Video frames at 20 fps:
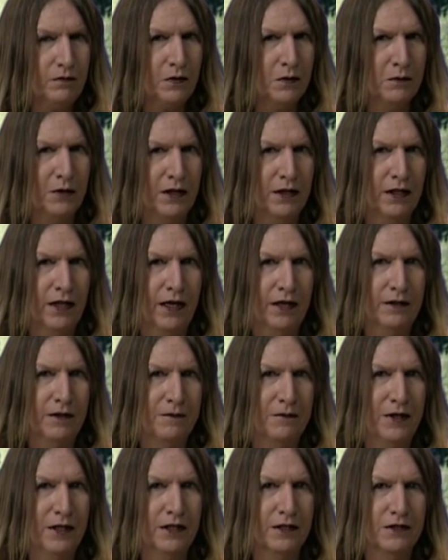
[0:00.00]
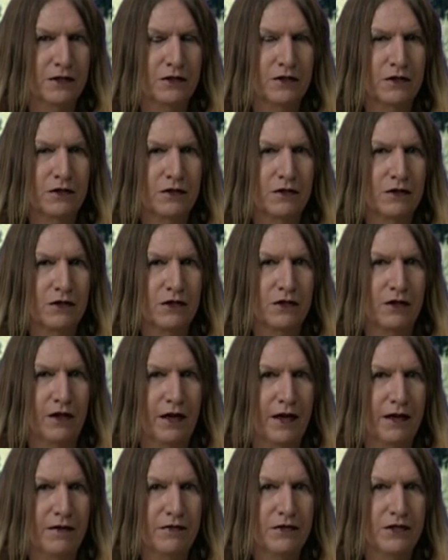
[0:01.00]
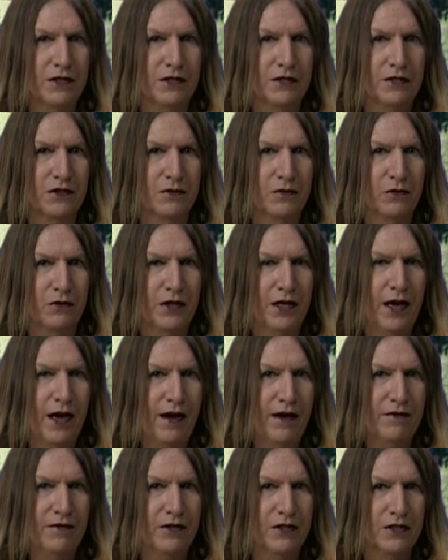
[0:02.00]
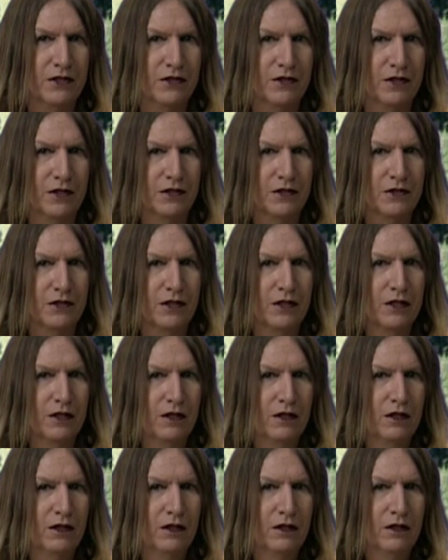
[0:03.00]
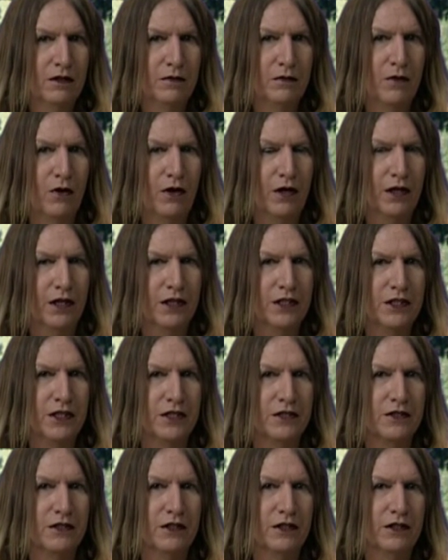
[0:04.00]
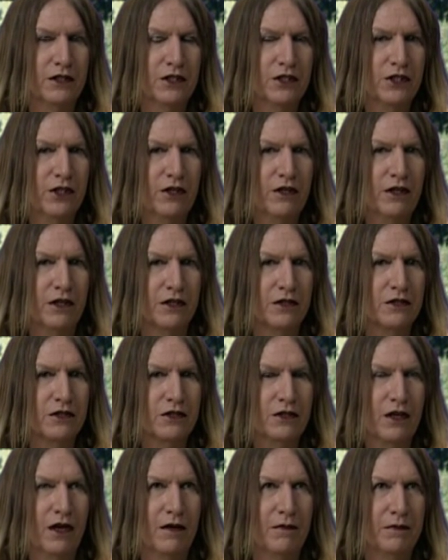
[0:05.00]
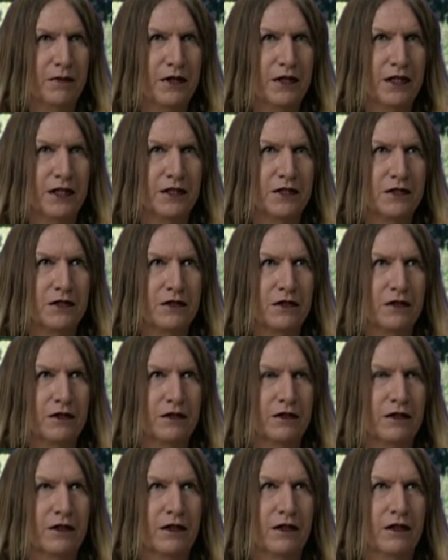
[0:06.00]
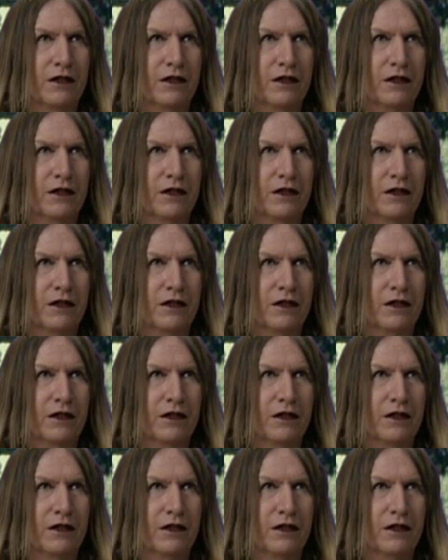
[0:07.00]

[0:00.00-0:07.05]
But, like, the biggest slave system we have is this mortgages and insurance companies and